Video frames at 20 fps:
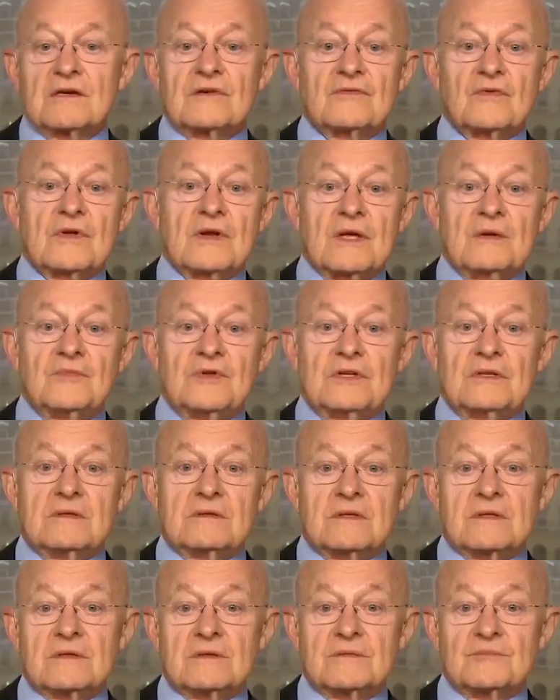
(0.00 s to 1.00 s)
of when I
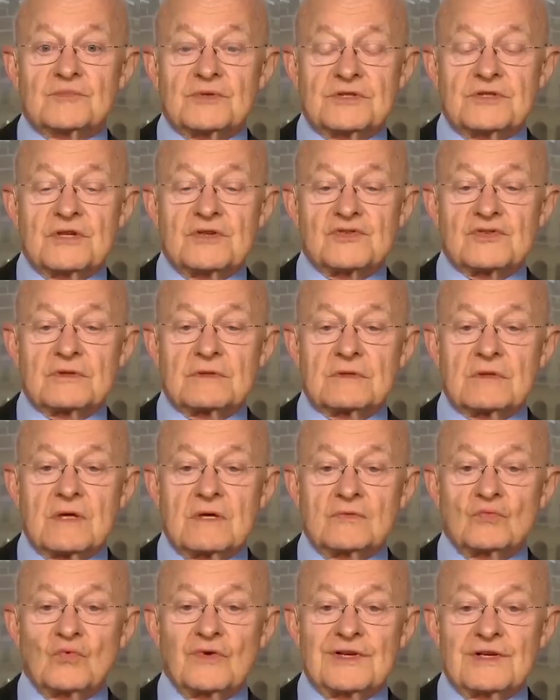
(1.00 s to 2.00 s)
mean a potential
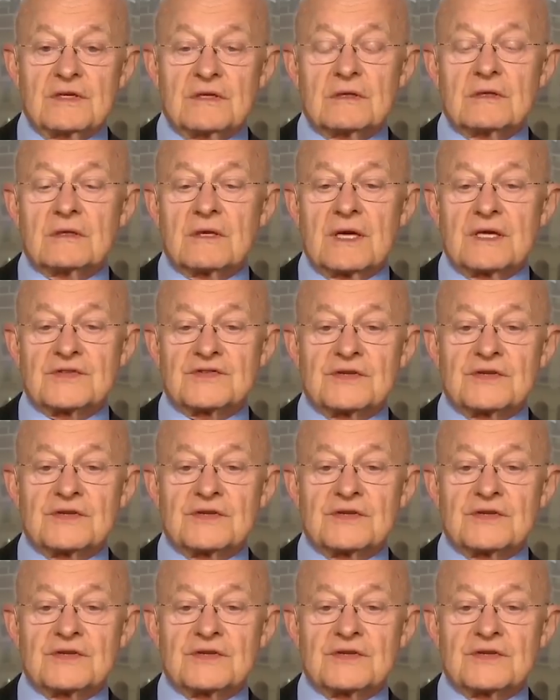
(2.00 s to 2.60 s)
unwitting